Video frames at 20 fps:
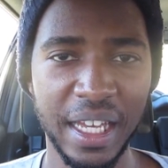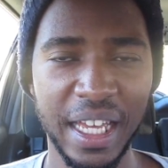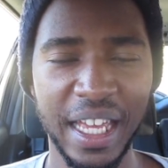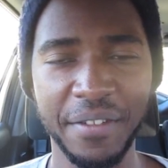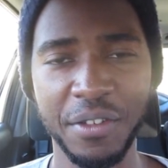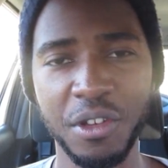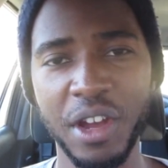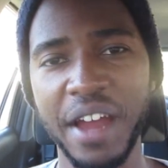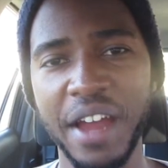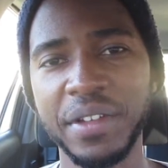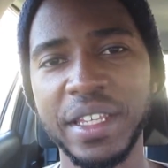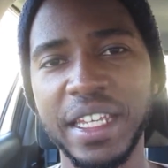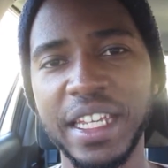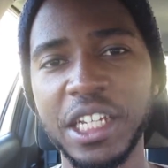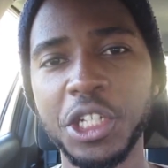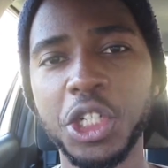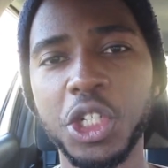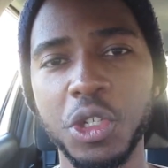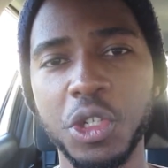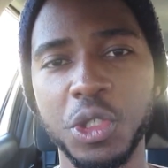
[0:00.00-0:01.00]
If you're having
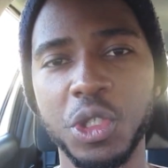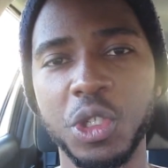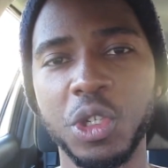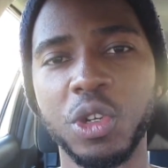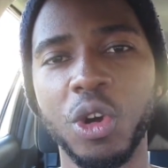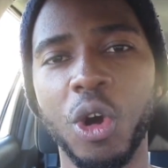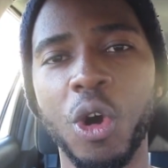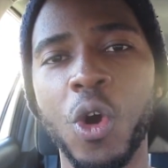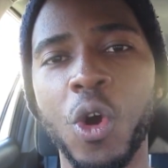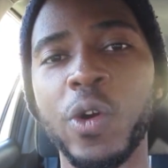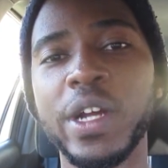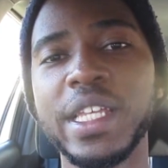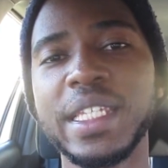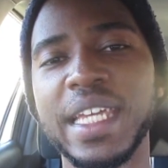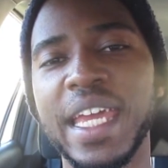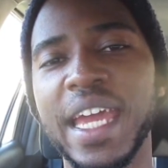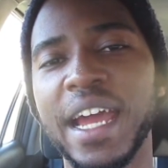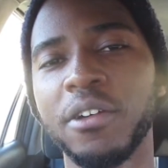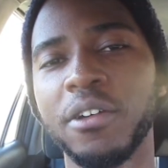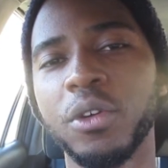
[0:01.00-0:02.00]
issues, you could always
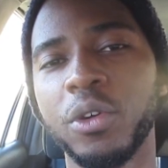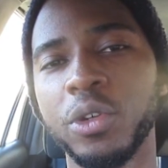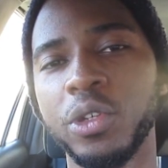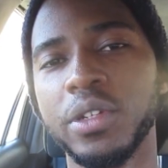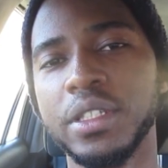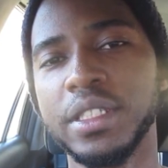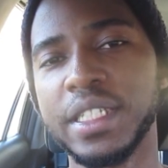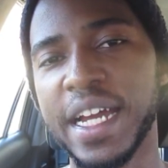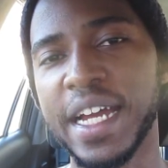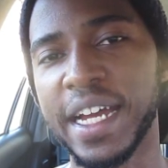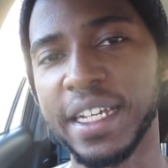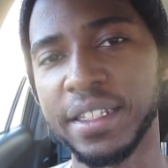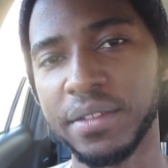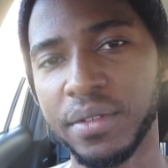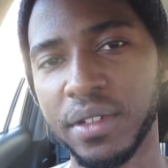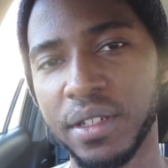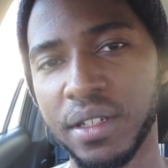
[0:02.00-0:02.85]
count on your dad.